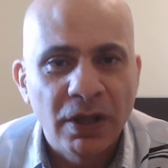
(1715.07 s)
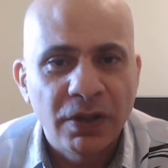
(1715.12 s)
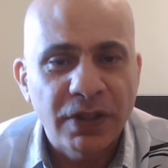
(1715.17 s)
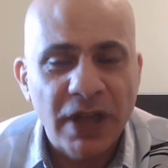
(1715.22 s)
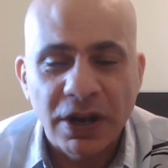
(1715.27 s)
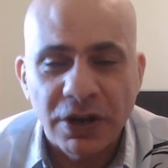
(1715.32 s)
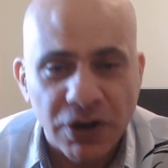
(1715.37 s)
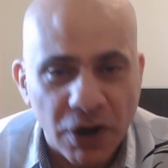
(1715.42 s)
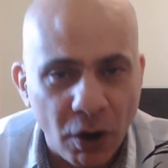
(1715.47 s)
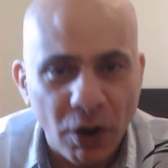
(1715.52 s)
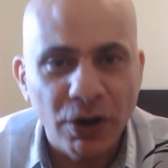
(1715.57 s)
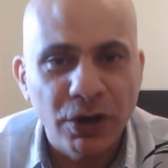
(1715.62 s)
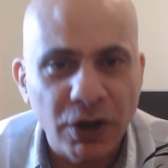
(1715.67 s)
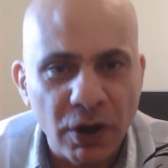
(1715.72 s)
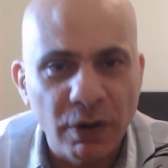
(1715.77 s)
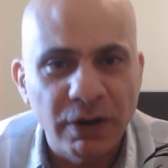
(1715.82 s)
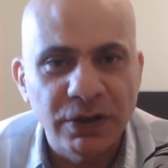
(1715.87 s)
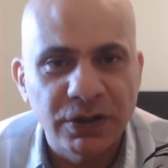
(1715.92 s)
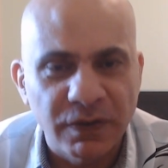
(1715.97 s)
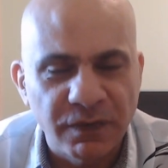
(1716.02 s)
They're not
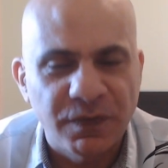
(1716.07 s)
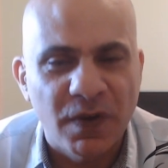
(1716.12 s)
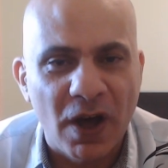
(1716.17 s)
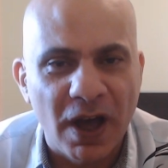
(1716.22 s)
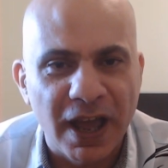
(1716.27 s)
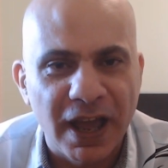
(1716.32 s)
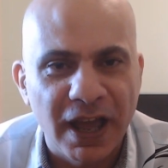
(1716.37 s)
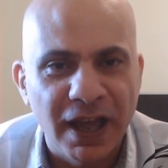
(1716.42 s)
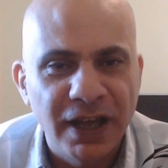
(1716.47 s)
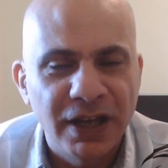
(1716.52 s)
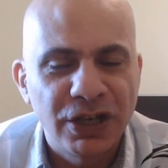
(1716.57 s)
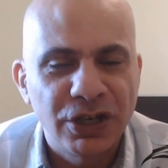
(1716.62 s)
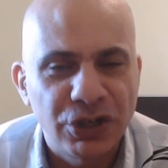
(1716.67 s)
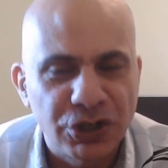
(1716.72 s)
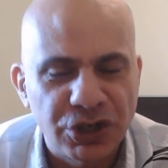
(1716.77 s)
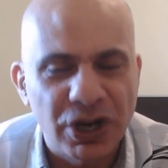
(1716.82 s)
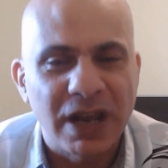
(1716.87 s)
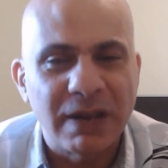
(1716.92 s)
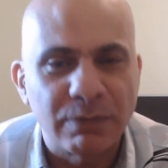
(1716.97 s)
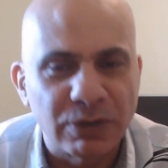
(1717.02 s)
going to fire
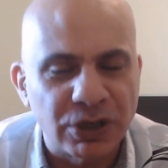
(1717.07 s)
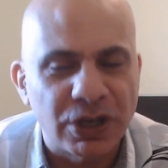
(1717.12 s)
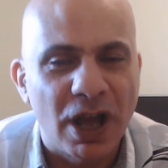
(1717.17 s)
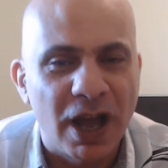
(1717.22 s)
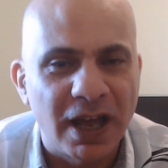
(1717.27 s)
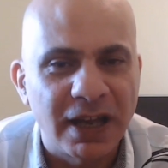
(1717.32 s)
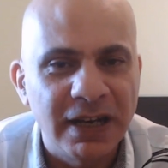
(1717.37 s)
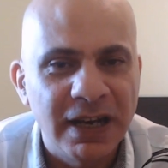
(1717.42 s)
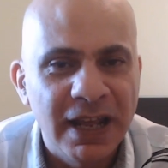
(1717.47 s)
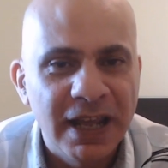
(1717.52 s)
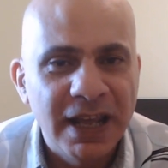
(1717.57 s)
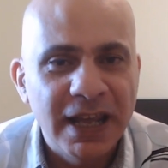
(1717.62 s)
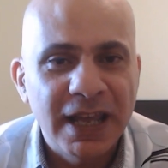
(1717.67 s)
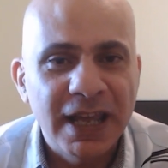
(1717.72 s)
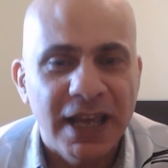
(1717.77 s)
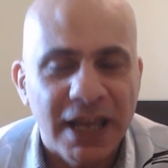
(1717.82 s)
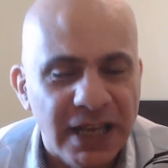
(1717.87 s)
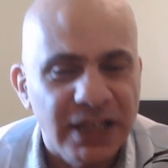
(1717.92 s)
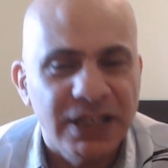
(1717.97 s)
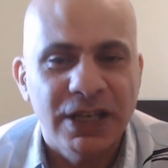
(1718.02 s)
James Gunn.
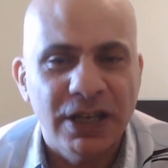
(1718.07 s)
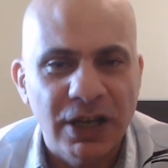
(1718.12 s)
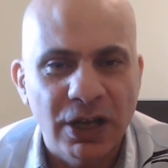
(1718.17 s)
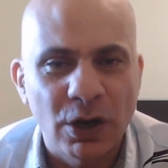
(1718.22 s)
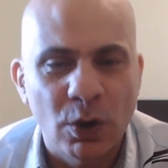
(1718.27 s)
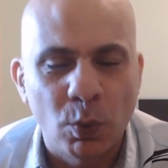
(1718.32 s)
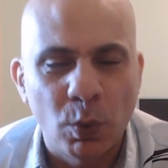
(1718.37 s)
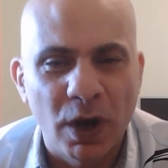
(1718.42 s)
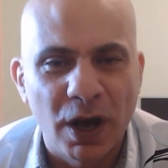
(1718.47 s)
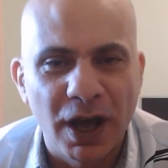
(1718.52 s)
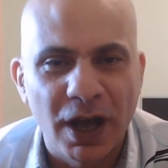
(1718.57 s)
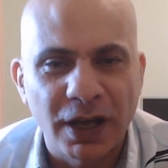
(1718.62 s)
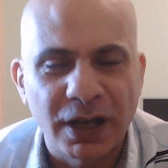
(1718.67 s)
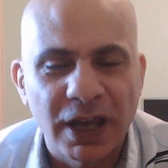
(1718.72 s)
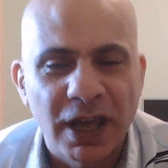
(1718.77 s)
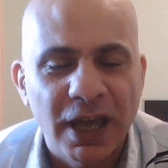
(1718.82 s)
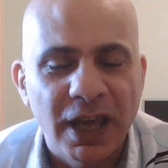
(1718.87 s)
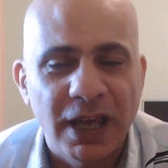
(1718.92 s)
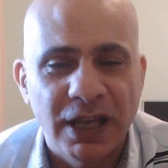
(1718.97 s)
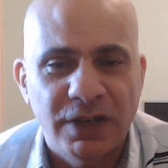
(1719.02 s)
It isn't going to work.
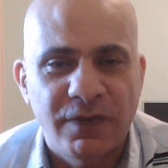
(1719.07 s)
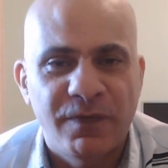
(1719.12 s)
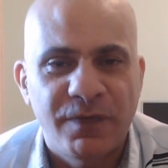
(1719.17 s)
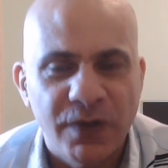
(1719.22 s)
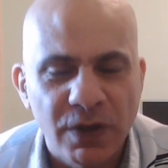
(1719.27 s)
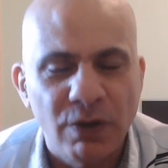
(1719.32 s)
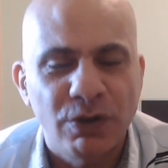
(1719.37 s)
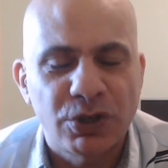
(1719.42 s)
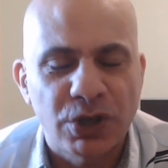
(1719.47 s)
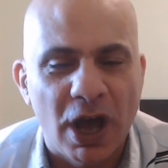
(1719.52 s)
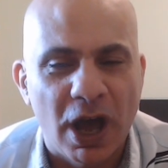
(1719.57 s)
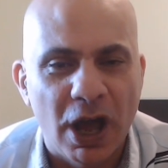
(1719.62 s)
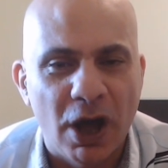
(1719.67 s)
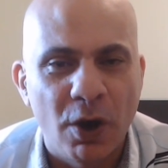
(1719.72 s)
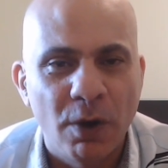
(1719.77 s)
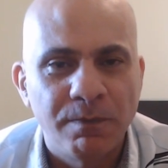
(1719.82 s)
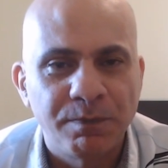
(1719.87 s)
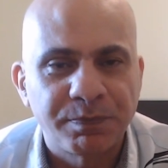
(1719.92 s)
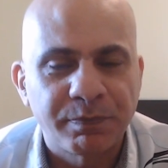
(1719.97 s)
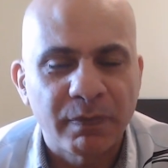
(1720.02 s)
It's
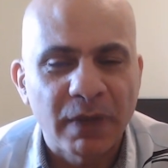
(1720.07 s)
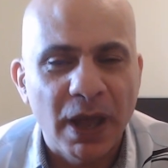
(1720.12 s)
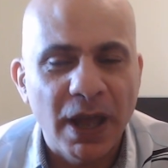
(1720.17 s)
futile.